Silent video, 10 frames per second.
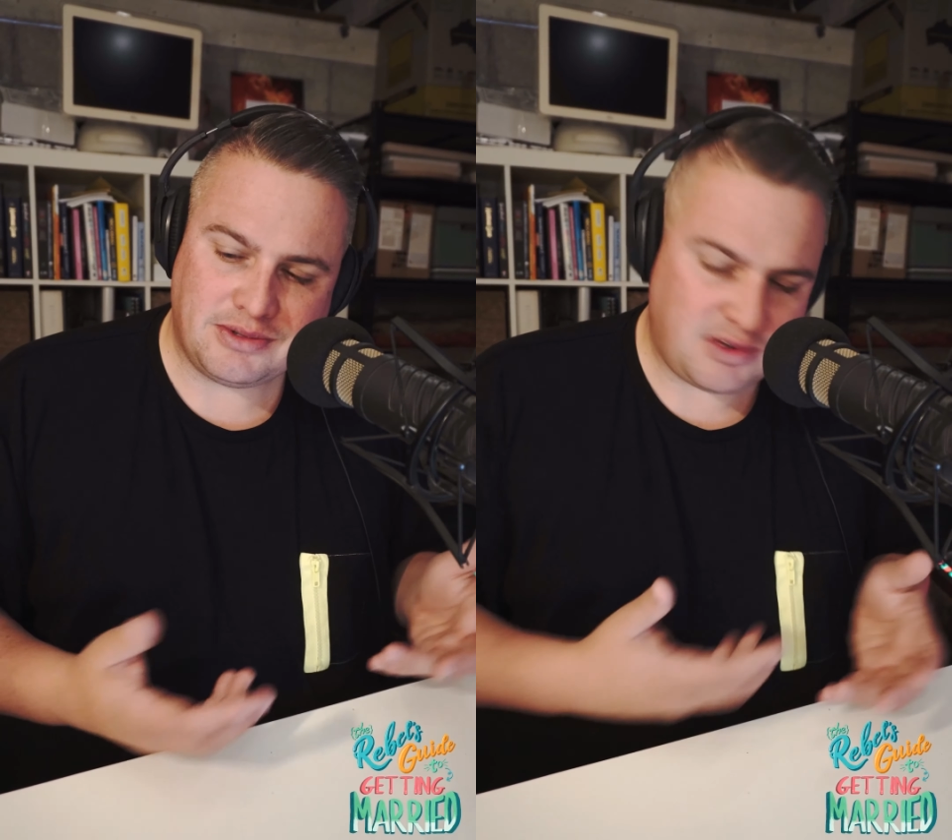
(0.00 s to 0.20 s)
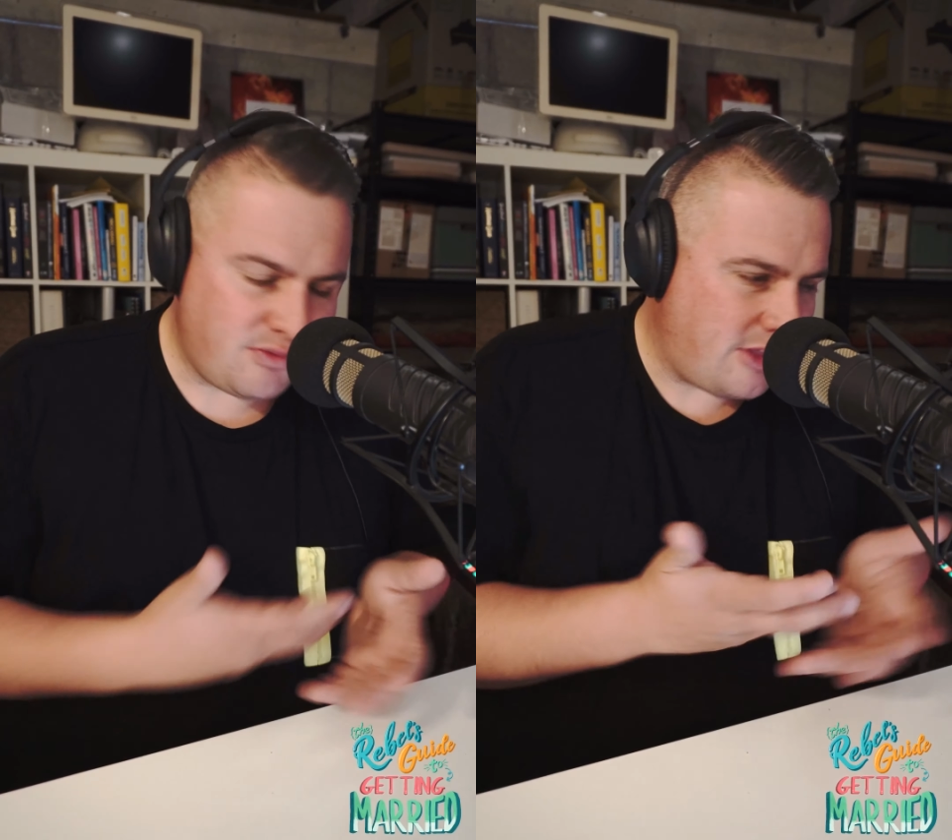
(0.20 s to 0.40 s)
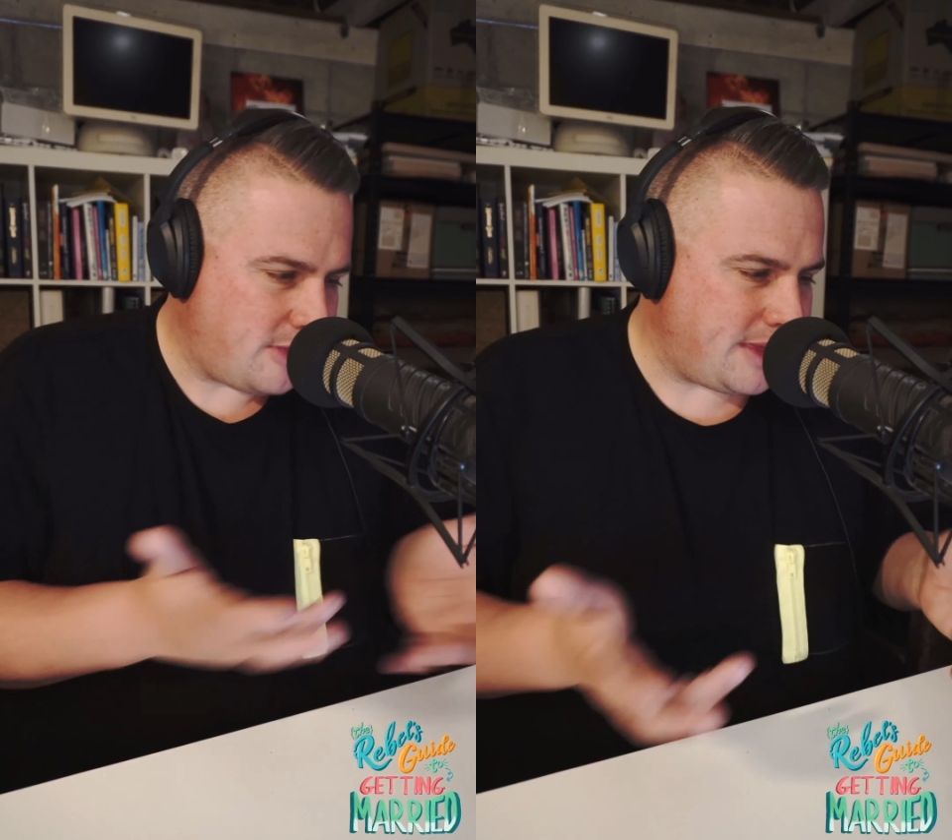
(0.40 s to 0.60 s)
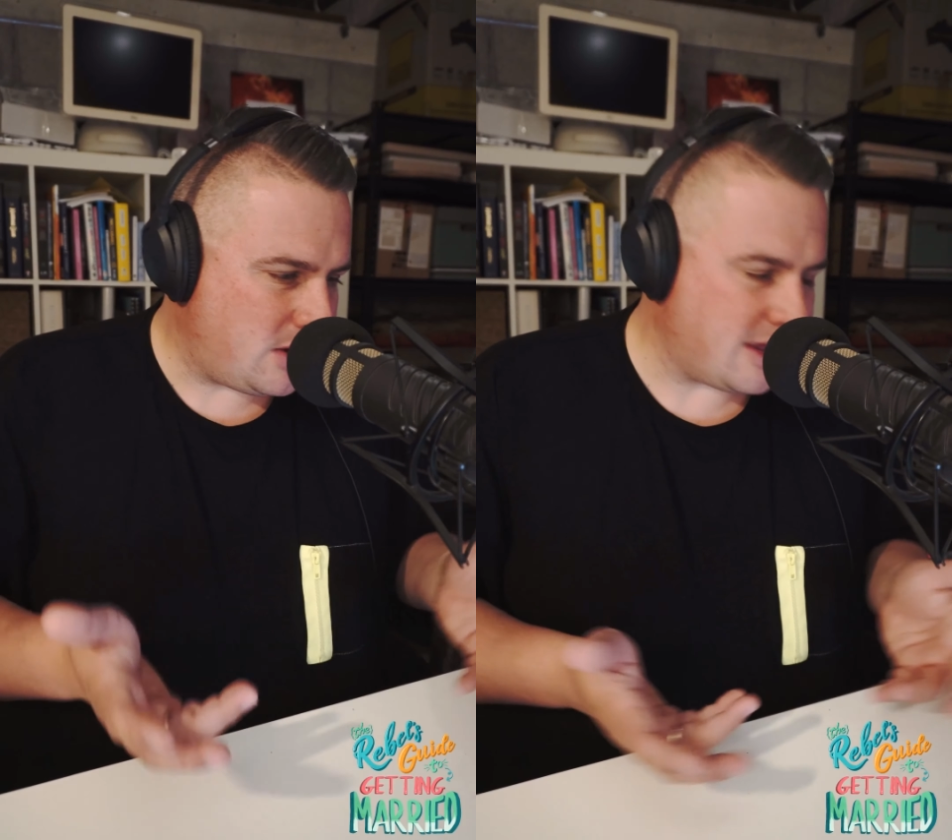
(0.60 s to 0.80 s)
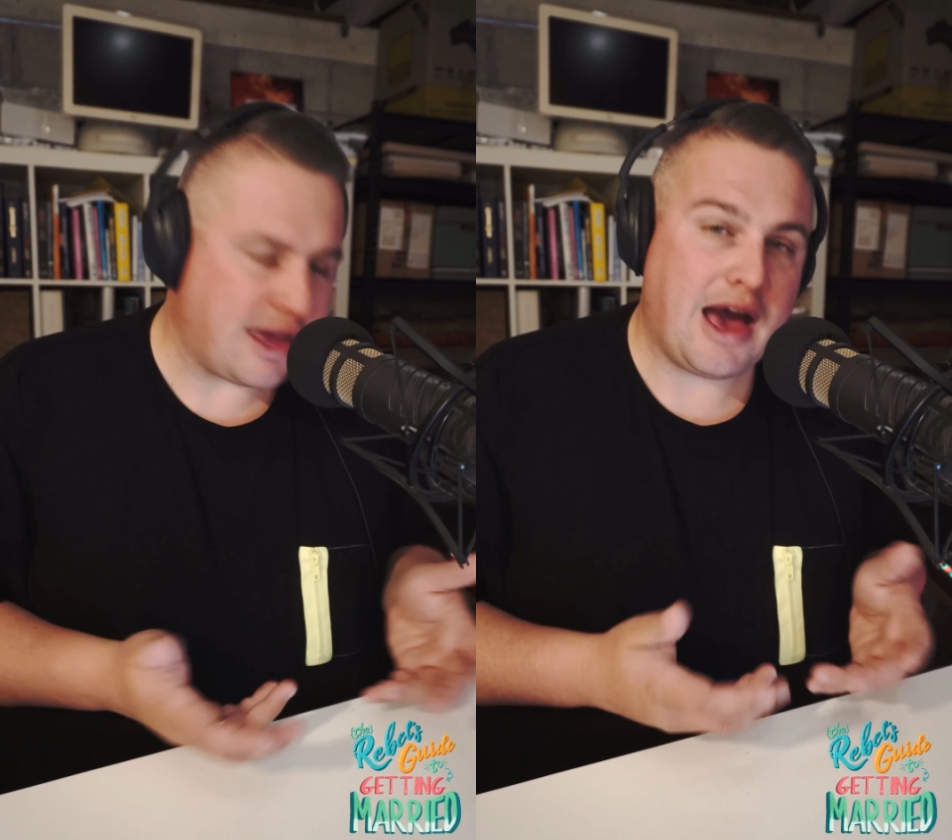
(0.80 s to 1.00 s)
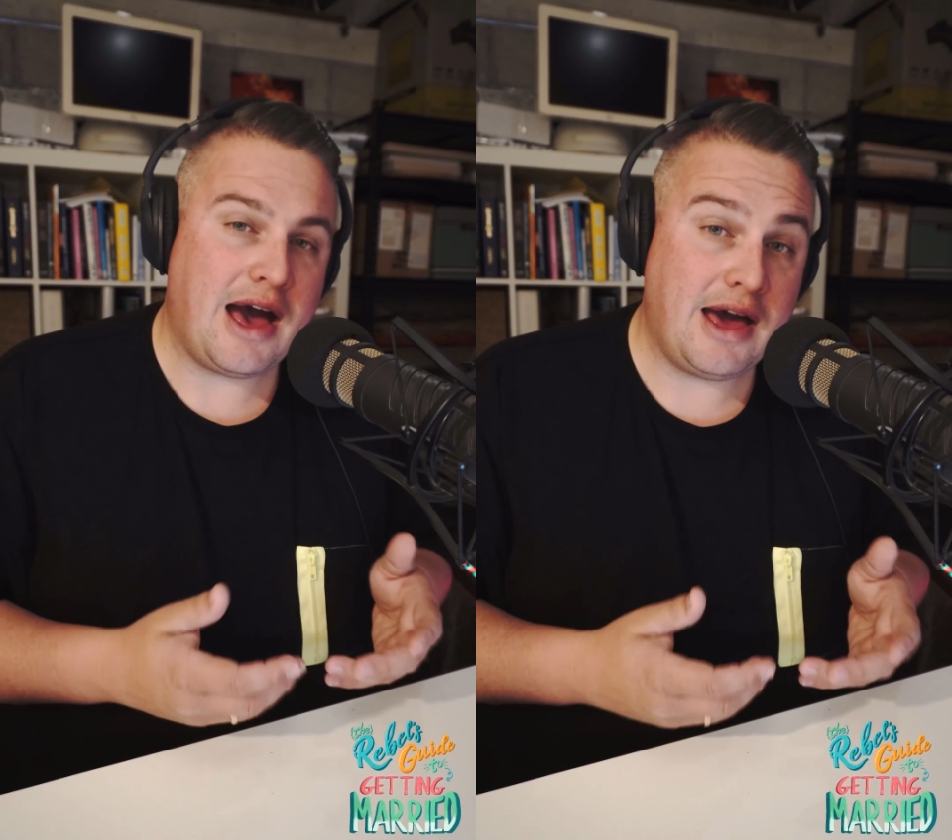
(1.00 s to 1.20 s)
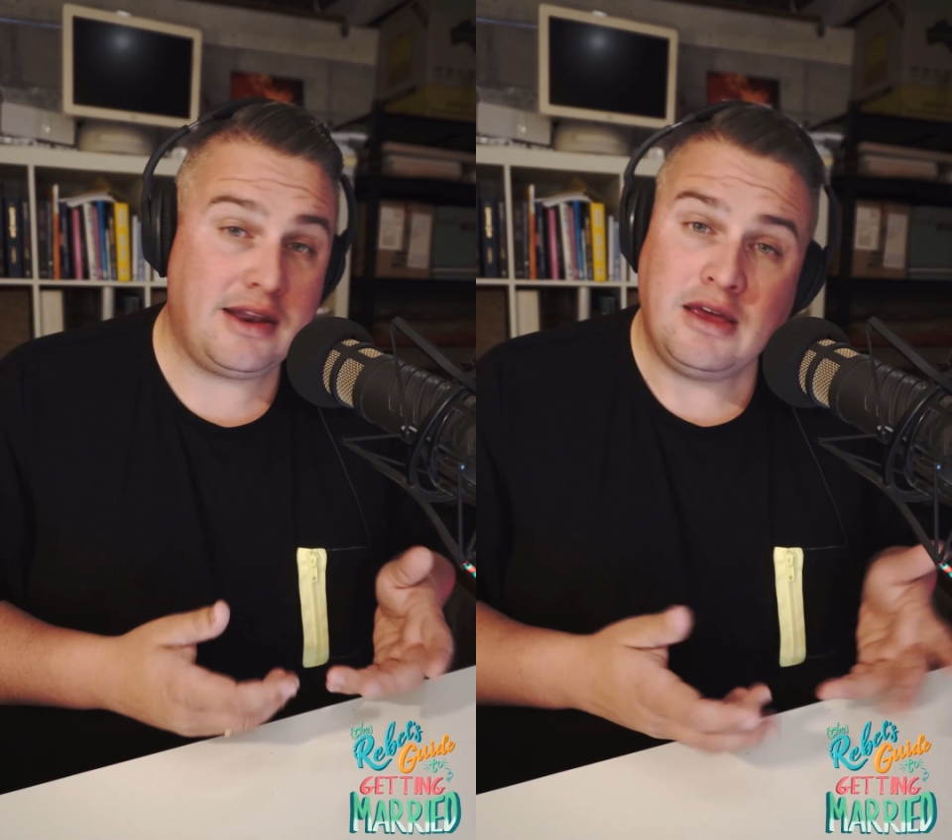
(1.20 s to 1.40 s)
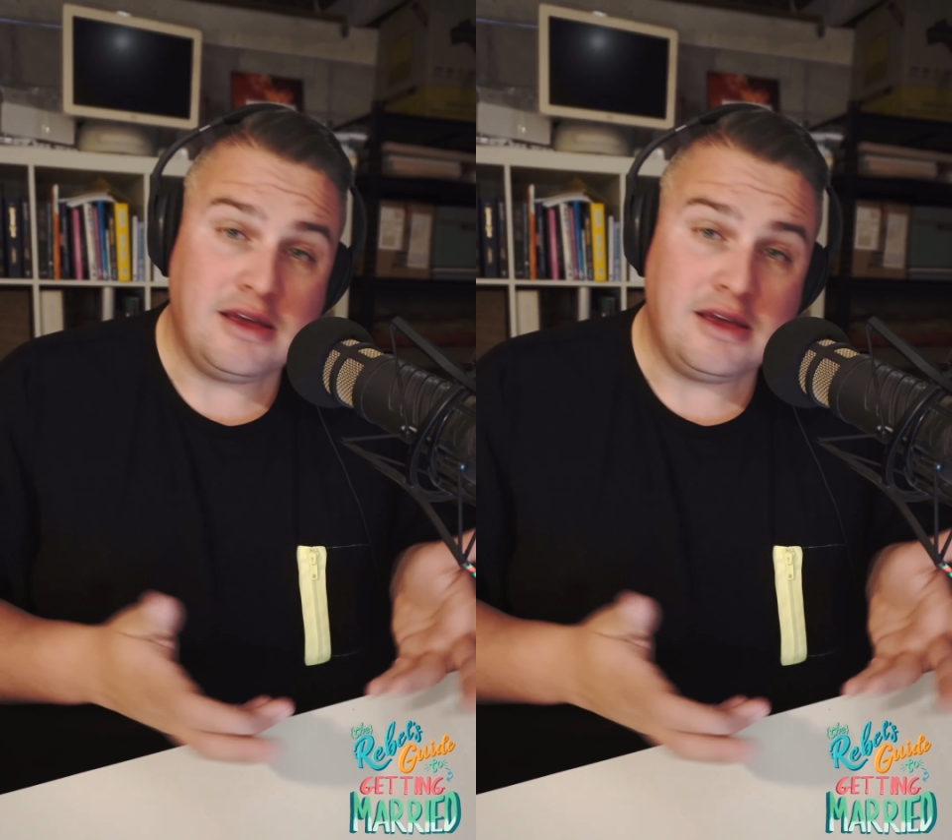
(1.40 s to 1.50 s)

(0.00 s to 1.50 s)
So rather than down on a card,